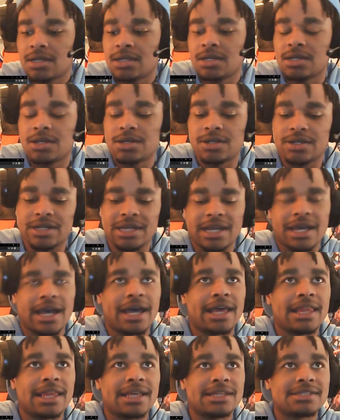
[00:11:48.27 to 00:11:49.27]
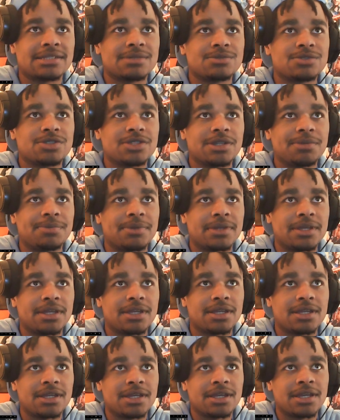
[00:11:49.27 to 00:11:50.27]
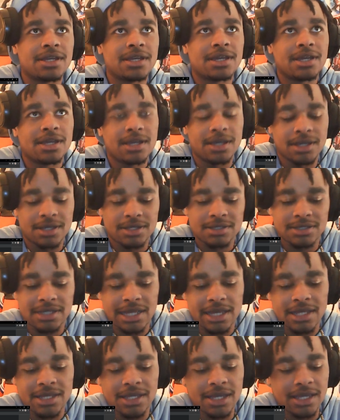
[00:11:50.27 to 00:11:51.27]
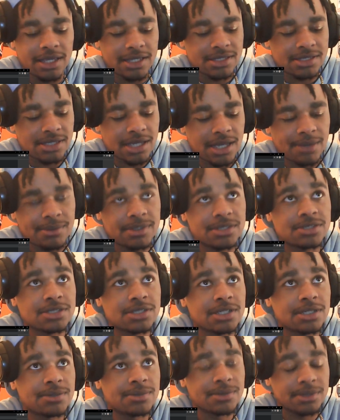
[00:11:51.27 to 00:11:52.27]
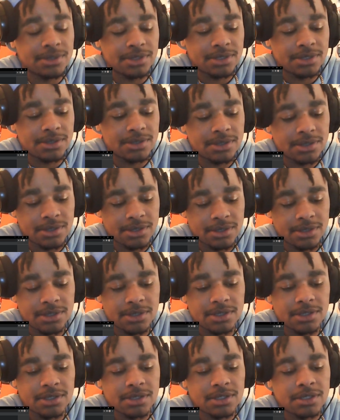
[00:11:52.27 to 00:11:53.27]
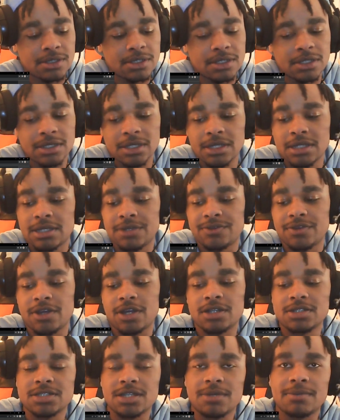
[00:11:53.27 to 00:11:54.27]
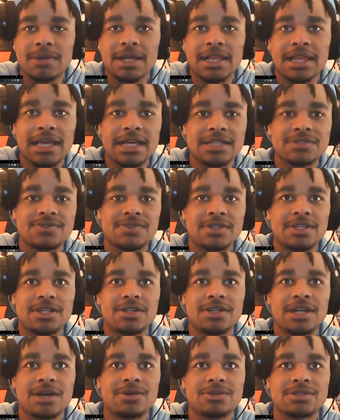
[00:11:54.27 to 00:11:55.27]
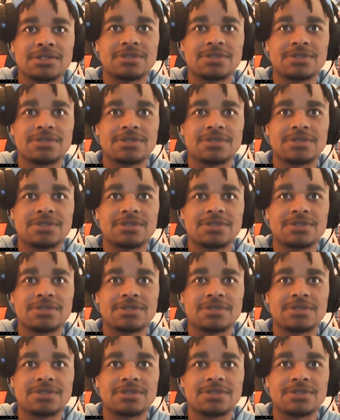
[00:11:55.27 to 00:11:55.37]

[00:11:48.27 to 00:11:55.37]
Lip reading: Or not highlights. I'm tripping. That cookie still got me tripping. If y'all saw my last video, that was a